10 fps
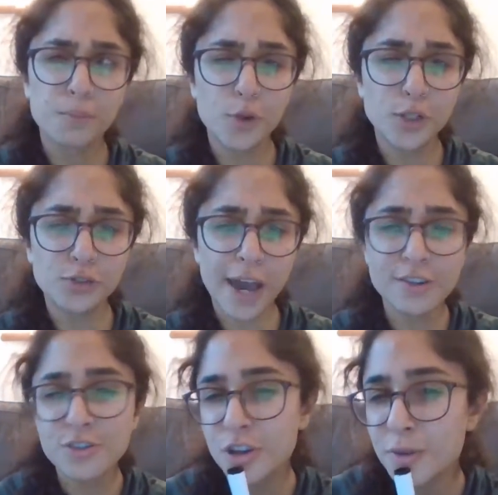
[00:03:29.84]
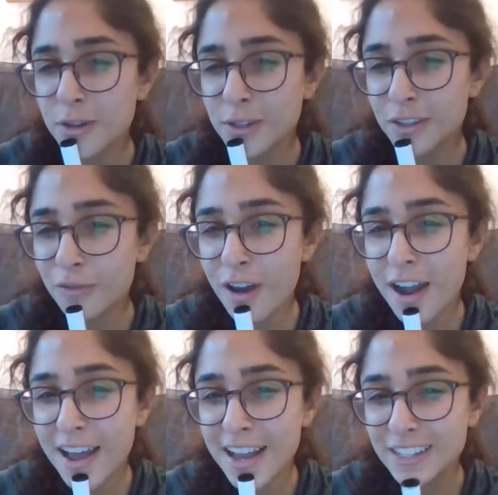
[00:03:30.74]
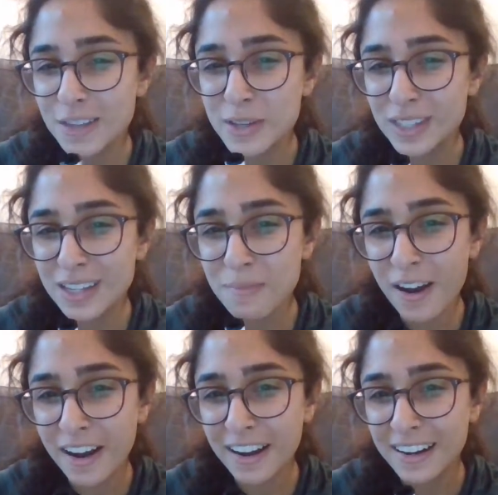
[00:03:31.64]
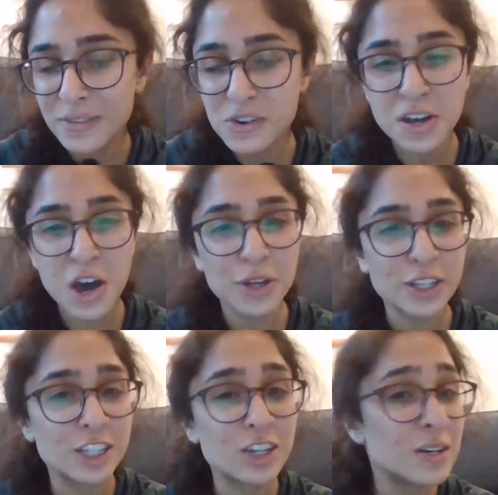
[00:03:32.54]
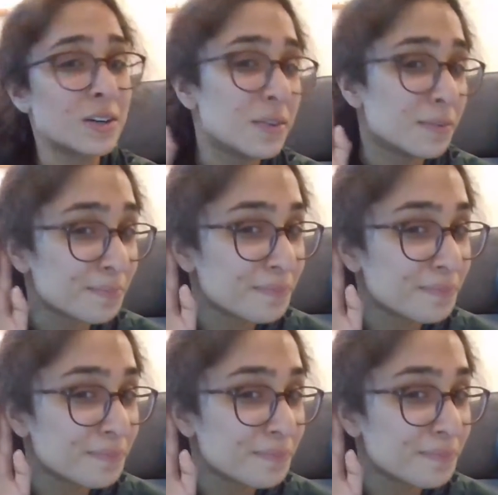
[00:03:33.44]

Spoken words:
What strategy are we using to find the missing part? We're going to...